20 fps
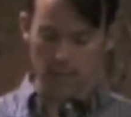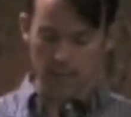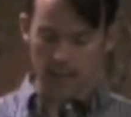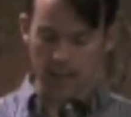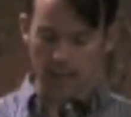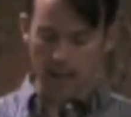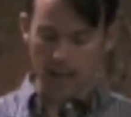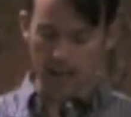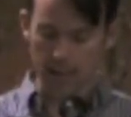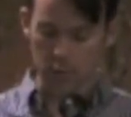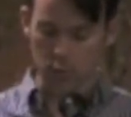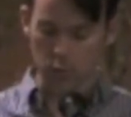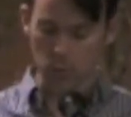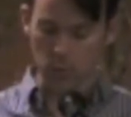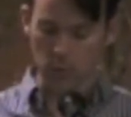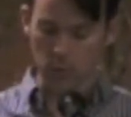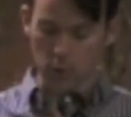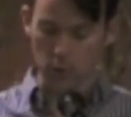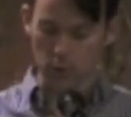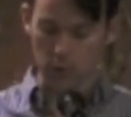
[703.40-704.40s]
Lines were
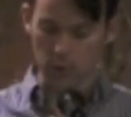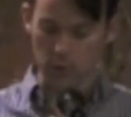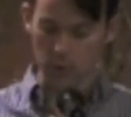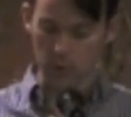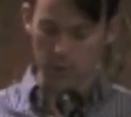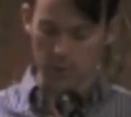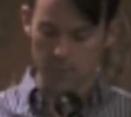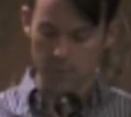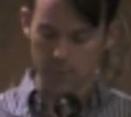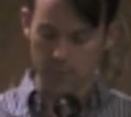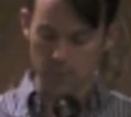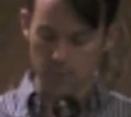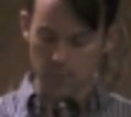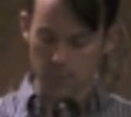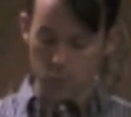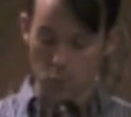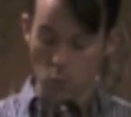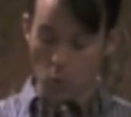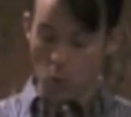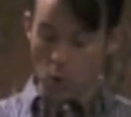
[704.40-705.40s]
blurred.
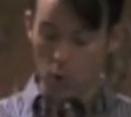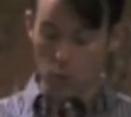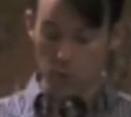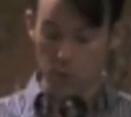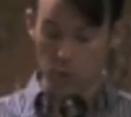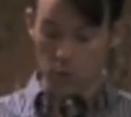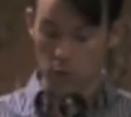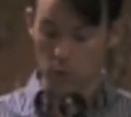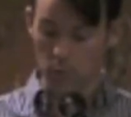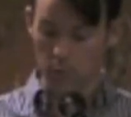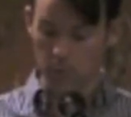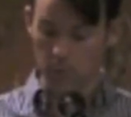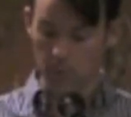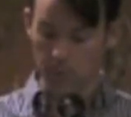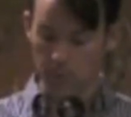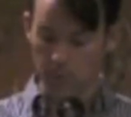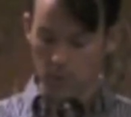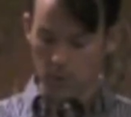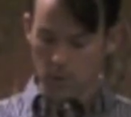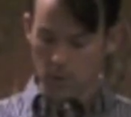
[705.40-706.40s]
War was over.
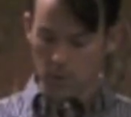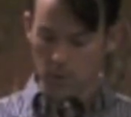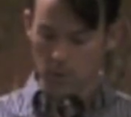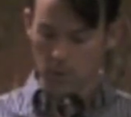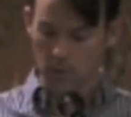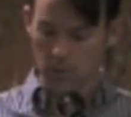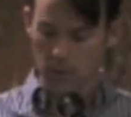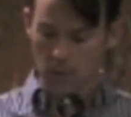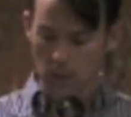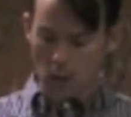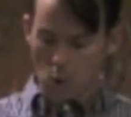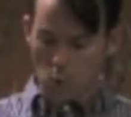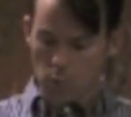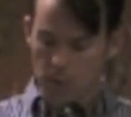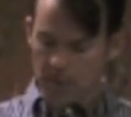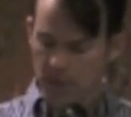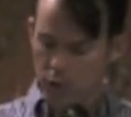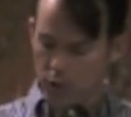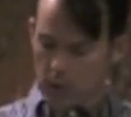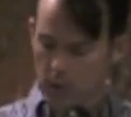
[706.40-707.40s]

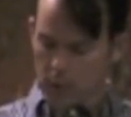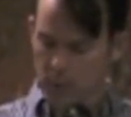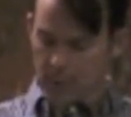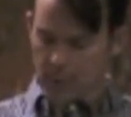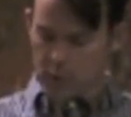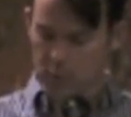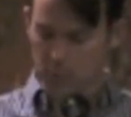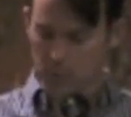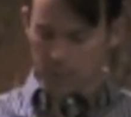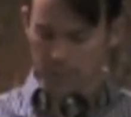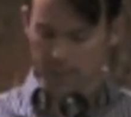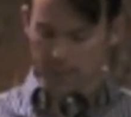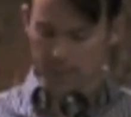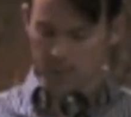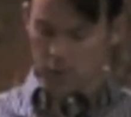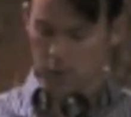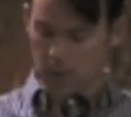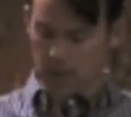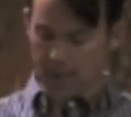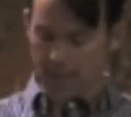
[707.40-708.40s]
Would I try to explain
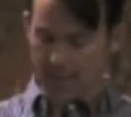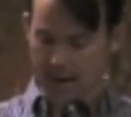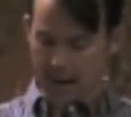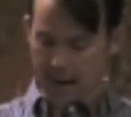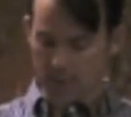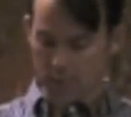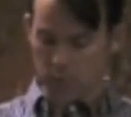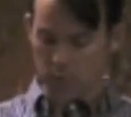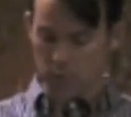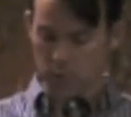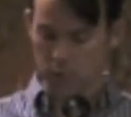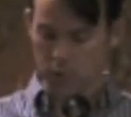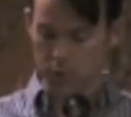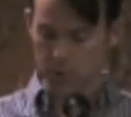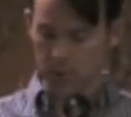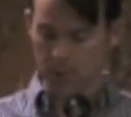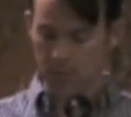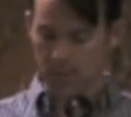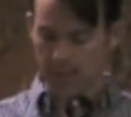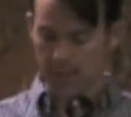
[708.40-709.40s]
this to my captors should
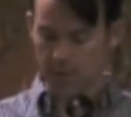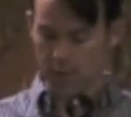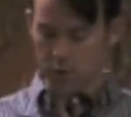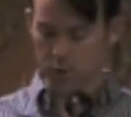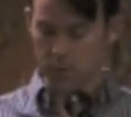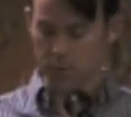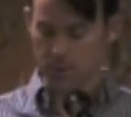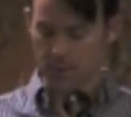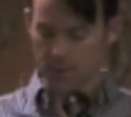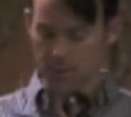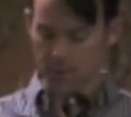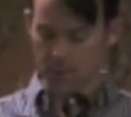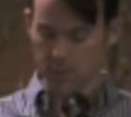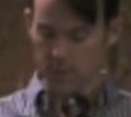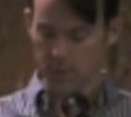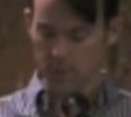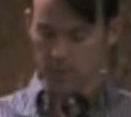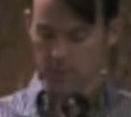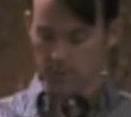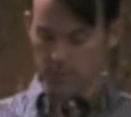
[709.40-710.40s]
they manage to best
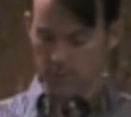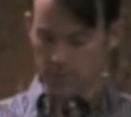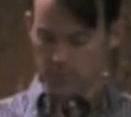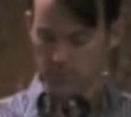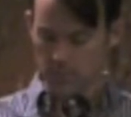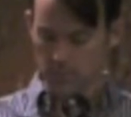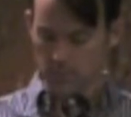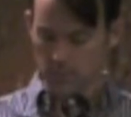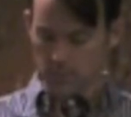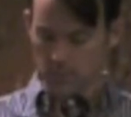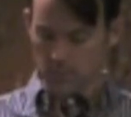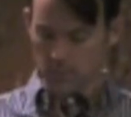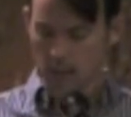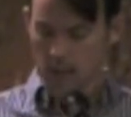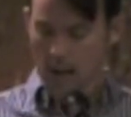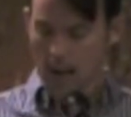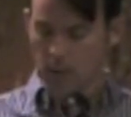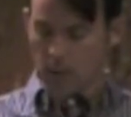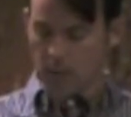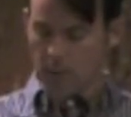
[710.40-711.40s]
me?
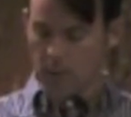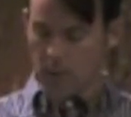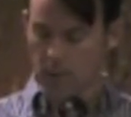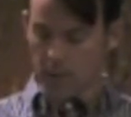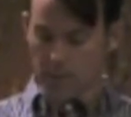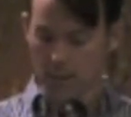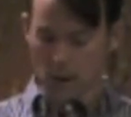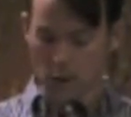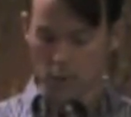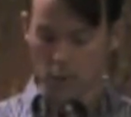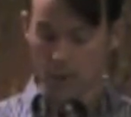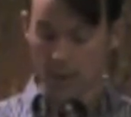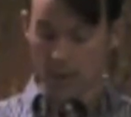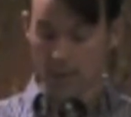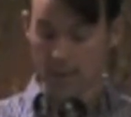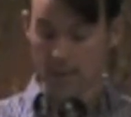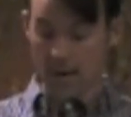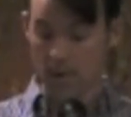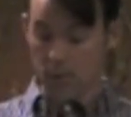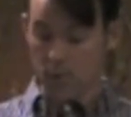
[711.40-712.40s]
I would tell them how
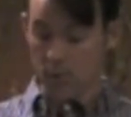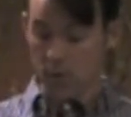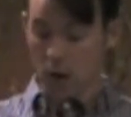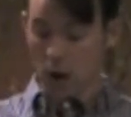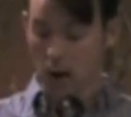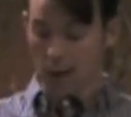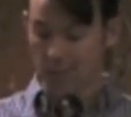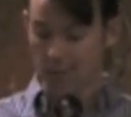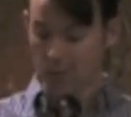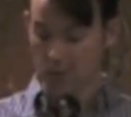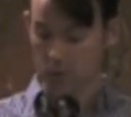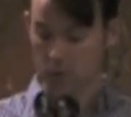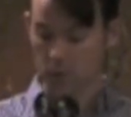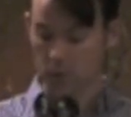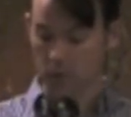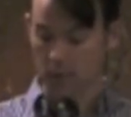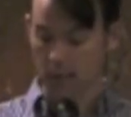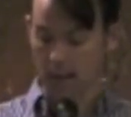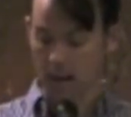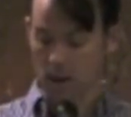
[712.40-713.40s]
Granddad was an officer
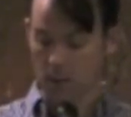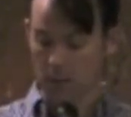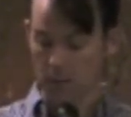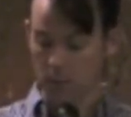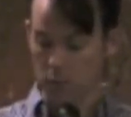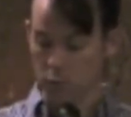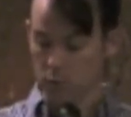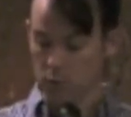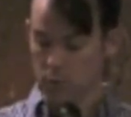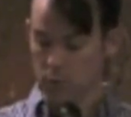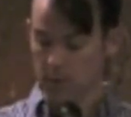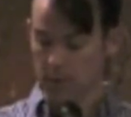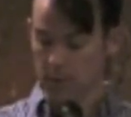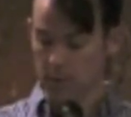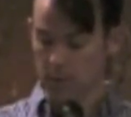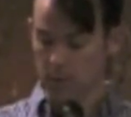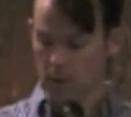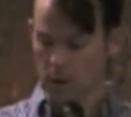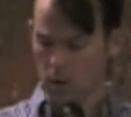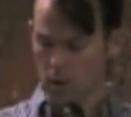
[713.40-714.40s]
and how he was
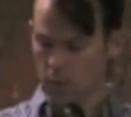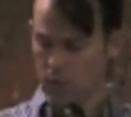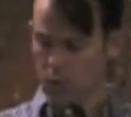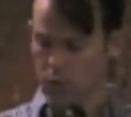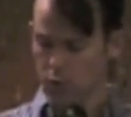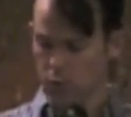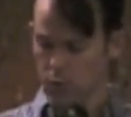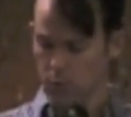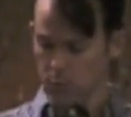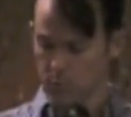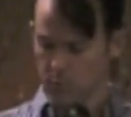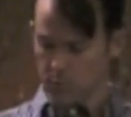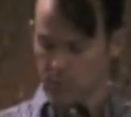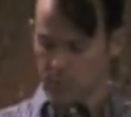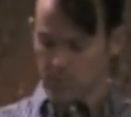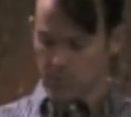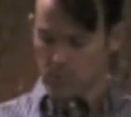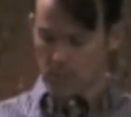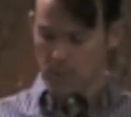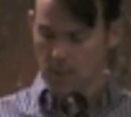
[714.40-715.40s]
respected by all the troops.
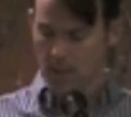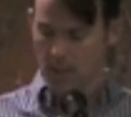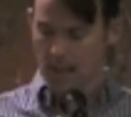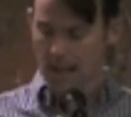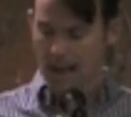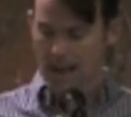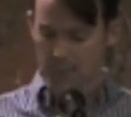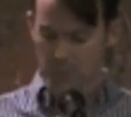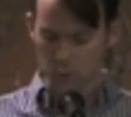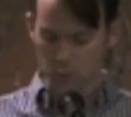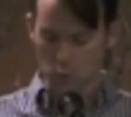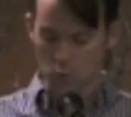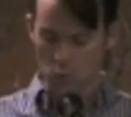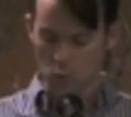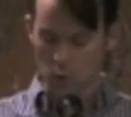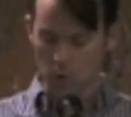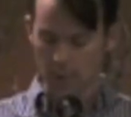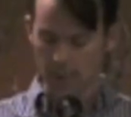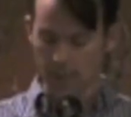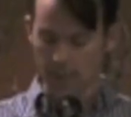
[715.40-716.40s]
After the
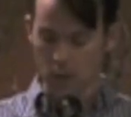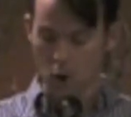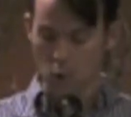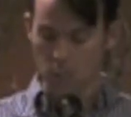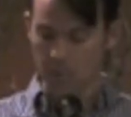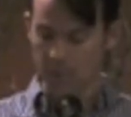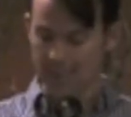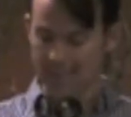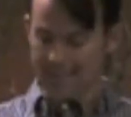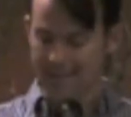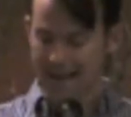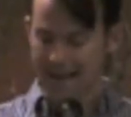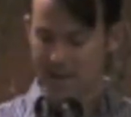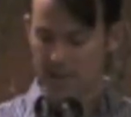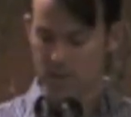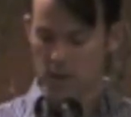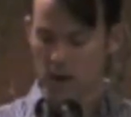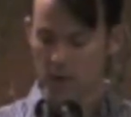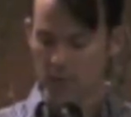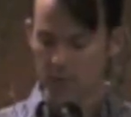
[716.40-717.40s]
war, he opened a
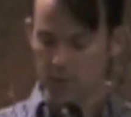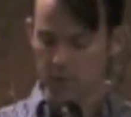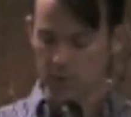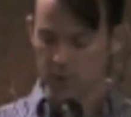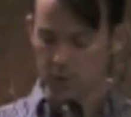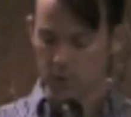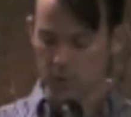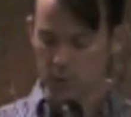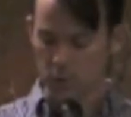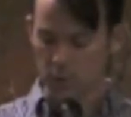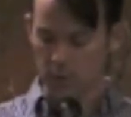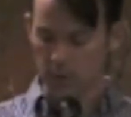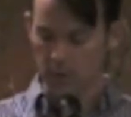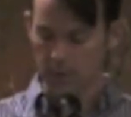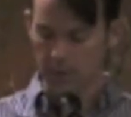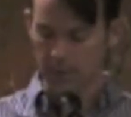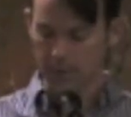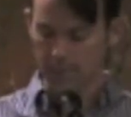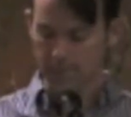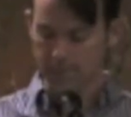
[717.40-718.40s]
tax office in
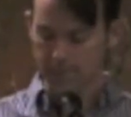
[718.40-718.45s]
Tipperary.